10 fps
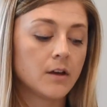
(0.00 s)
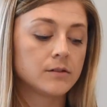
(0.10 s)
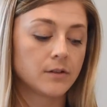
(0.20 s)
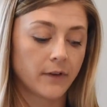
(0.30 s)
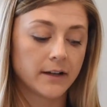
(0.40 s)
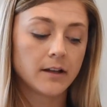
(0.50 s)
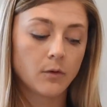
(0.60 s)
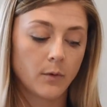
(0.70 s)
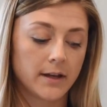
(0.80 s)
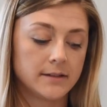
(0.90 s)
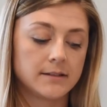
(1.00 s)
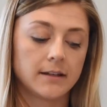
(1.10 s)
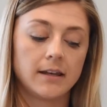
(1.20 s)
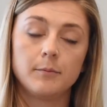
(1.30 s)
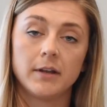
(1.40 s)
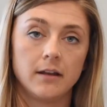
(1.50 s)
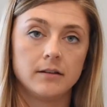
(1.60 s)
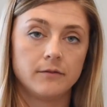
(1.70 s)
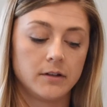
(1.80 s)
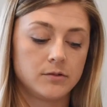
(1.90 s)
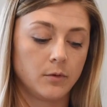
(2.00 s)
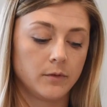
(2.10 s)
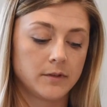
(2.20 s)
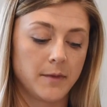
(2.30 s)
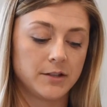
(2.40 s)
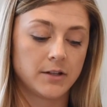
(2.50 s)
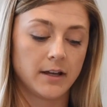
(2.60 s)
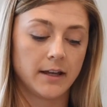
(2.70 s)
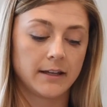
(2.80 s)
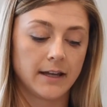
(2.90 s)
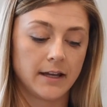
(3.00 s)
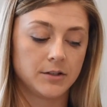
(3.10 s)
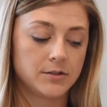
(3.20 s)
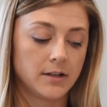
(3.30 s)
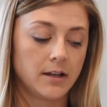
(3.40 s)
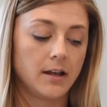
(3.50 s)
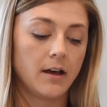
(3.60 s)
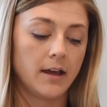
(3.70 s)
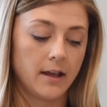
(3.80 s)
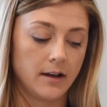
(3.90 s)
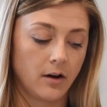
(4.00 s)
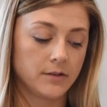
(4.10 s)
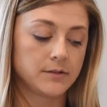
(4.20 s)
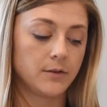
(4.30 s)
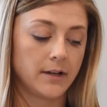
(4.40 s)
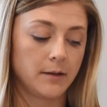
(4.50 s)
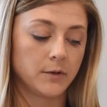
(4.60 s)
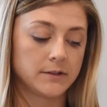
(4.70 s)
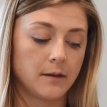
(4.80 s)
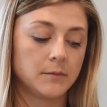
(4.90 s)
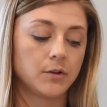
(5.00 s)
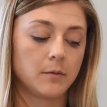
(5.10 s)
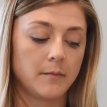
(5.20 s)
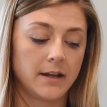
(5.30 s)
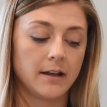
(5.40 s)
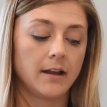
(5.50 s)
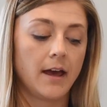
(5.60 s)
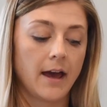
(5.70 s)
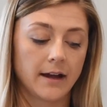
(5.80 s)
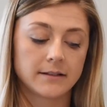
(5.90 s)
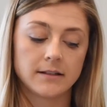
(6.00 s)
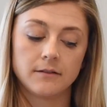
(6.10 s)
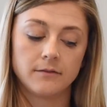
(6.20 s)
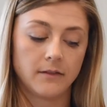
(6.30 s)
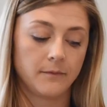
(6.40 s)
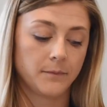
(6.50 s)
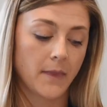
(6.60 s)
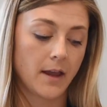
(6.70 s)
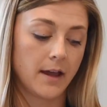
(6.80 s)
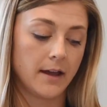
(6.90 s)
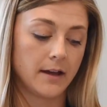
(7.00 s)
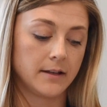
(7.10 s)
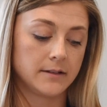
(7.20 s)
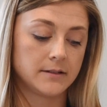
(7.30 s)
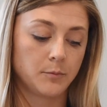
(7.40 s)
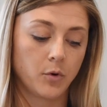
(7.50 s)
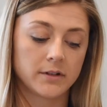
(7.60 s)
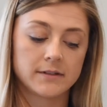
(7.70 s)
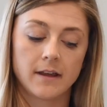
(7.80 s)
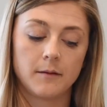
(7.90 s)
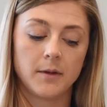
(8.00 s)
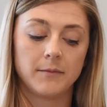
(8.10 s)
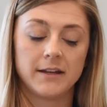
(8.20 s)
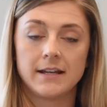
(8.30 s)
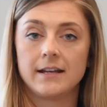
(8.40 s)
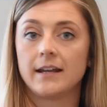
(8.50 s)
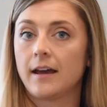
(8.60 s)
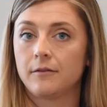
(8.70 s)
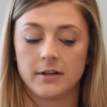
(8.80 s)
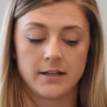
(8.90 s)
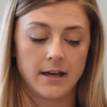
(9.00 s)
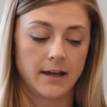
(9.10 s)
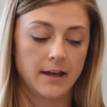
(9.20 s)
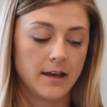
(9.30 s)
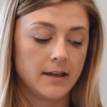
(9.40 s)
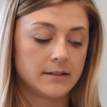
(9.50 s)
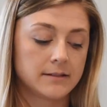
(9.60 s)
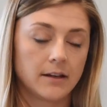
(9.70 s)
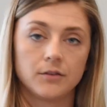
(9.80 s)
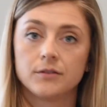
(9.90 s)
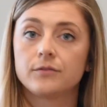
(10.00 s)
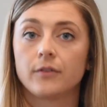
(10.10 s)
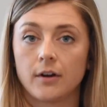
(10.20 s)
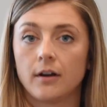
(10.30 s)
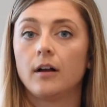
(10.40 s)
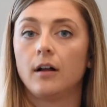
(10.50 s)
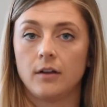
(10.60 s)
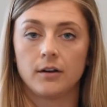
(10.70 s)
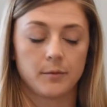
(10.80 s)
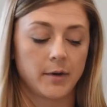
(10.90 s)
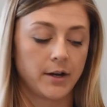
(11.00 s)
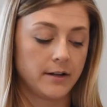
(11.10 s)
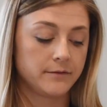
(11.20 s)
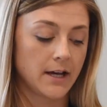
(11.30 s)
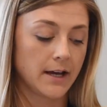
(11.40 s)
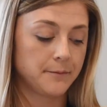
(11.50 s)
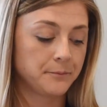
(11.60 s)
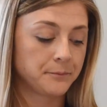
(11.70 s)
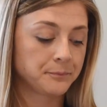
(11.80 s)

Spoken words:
So finding ways to keep an individual with dementia engaged and also enables them to remain active and supports them in maintaining everyday skills for a longer period of time.